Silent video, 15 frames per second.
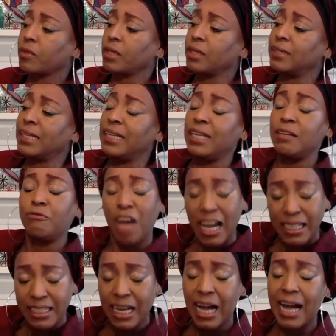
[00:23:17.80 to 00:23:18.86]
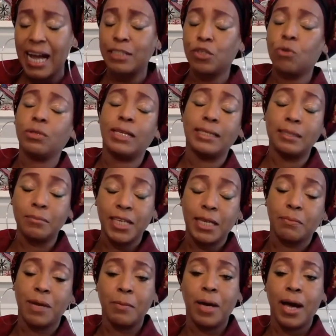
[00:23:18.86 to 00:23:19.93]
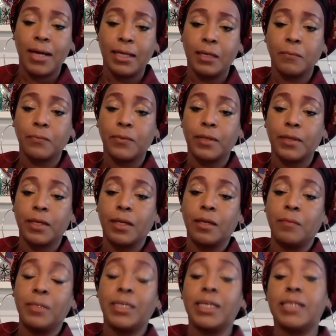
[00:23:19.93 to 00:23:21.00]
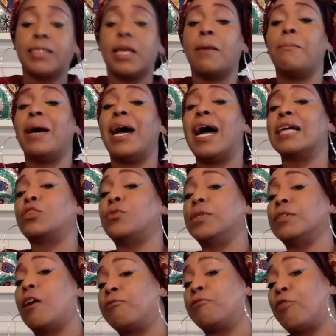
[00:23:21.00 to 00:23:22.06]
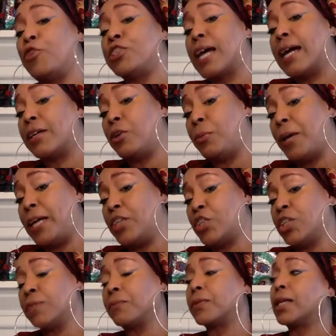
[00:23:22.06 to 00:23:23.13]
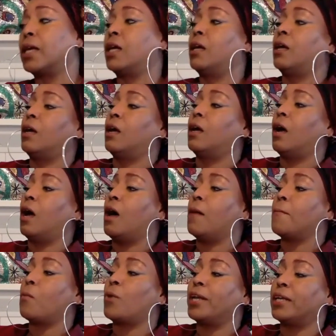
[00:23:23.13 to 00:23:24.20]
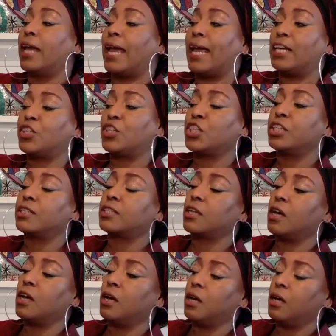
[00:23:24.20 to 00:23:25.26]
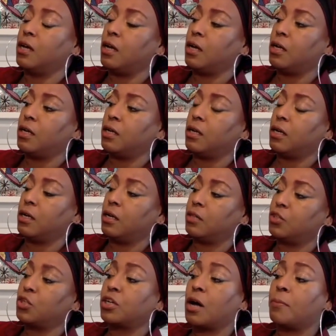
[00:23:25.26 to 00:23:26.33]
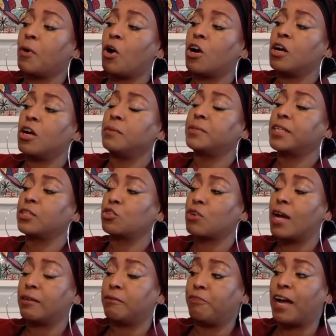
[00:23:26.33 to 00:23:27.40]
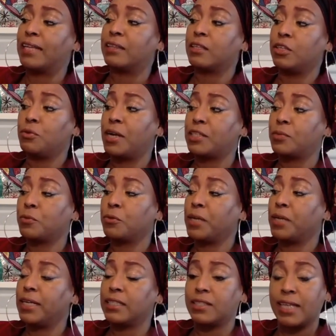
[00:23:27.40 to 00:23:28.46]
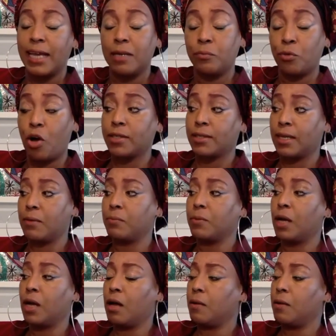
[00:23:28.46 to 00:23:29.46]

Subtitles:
that if I die, don't let them take my body. Because back during our first occupation, when Haitians took up arms and tried to fight the U.S. Marines that had brought them